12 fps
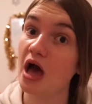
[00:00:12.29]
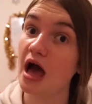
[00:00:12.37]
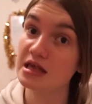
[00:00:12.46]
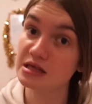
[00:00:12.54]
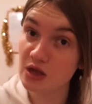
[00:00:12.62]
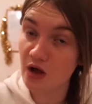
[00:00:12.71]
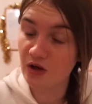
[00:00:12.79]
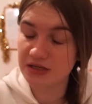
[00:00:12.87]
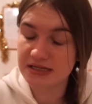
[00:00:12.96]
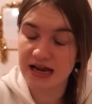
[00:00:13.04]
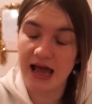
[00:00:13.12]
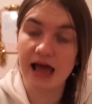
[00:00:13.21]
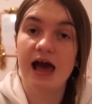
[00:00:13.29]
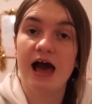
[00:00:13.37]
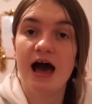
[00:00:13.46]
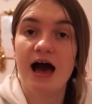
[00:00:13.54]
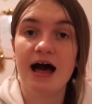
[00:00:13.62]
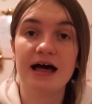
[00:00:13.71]
Asda haul today
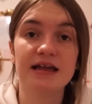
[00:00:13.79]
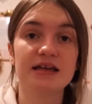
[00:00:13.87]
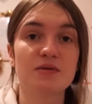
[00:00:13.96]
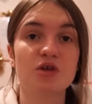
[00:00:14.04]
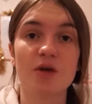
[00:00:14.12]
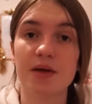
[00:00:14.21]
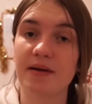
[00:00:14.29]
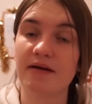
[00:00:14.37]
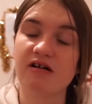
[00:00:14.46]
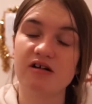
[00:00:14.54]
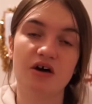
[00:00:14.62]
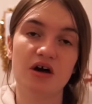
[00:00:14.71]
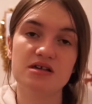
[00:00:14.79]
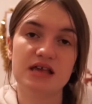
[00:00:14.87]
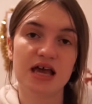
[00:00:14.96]
and I'm sorry about that background noise.